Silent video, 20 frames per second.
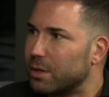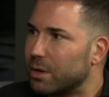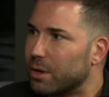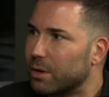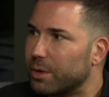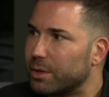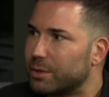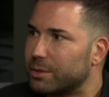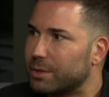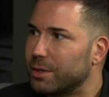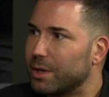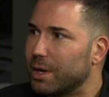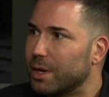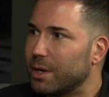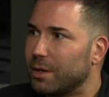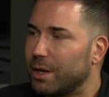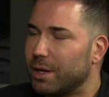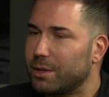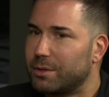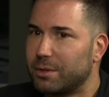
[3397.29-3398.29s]
You know,
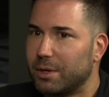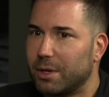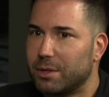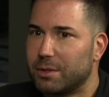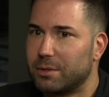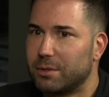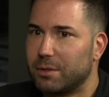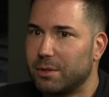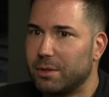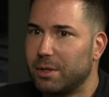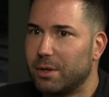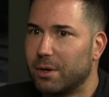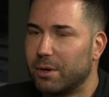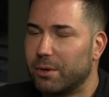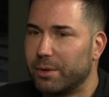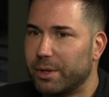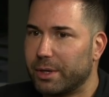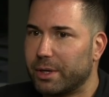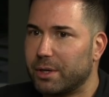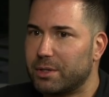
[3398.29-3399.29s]
it's you know,
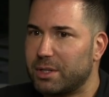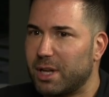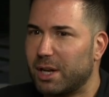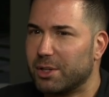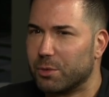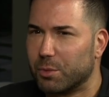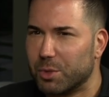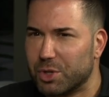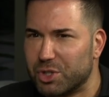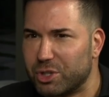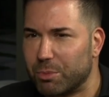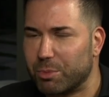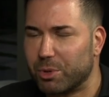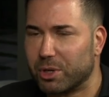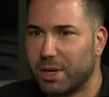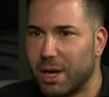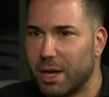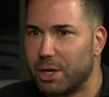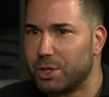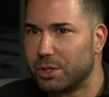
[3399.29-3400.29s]
like you said, it's a
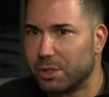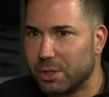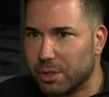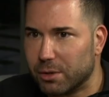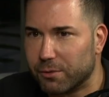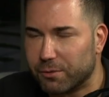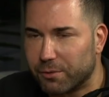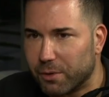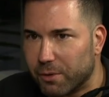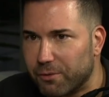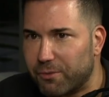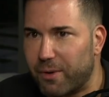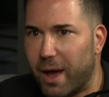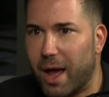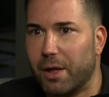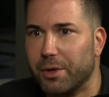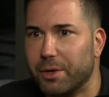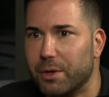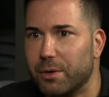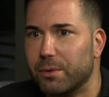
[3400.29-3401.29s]
reciprocation of
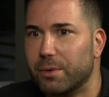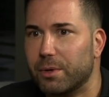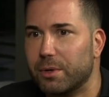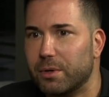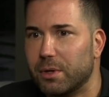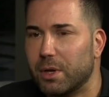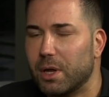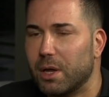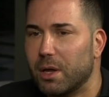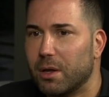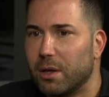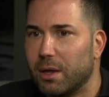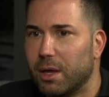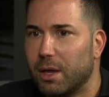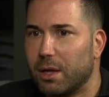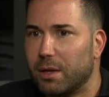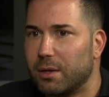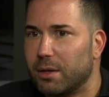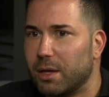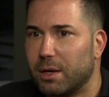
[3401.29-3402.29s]
value, and
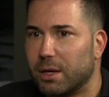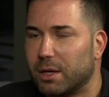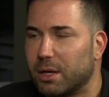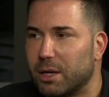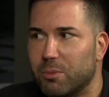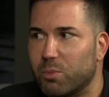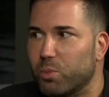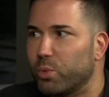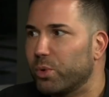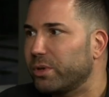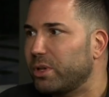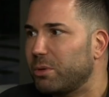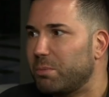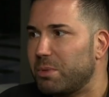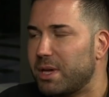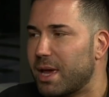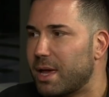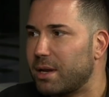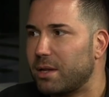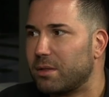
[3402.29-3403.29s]
it could really
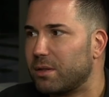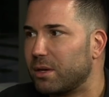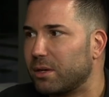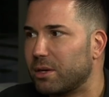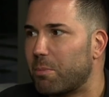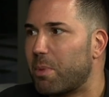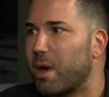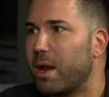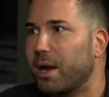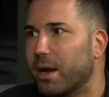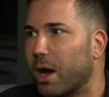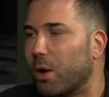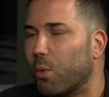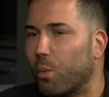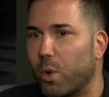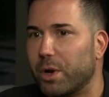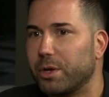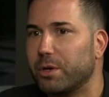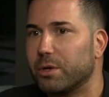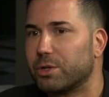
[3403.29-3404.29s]
be anything depending
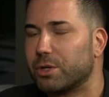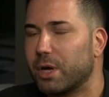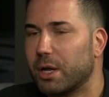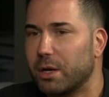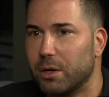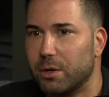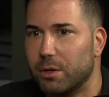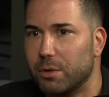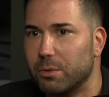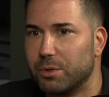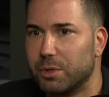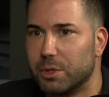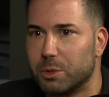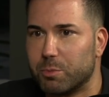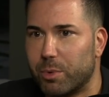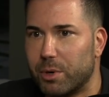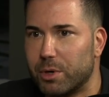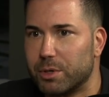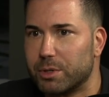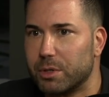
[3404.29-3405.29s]
on what you're trying to do with this
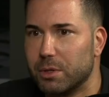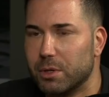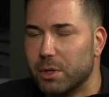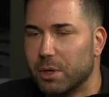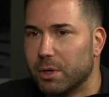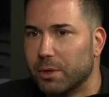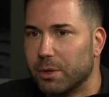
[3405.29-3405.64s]
person.